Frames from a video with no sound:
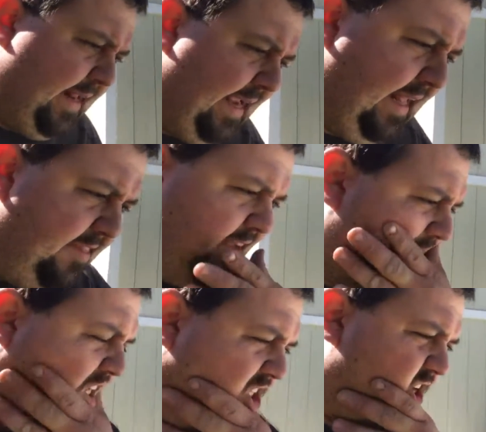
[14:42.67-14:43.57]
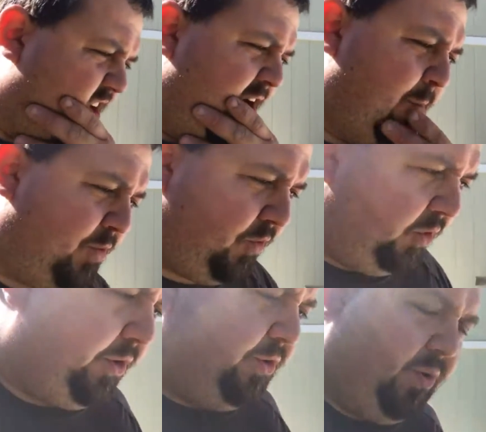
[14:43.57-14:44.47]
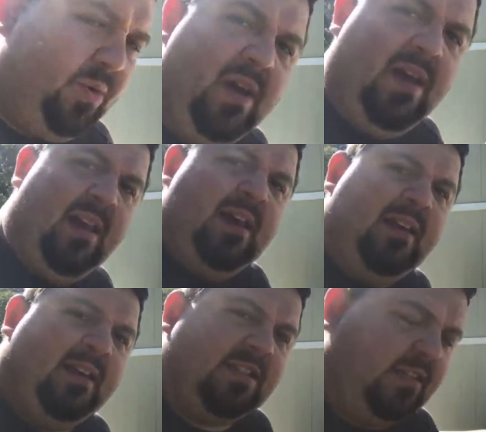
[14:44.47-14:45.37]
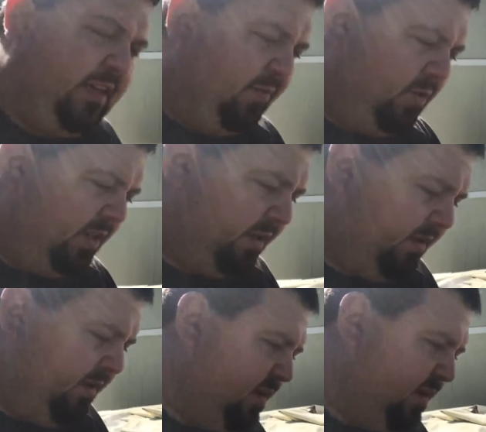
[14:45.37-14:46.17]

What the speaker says: I think I got a set of arms for it too. This is getting one of the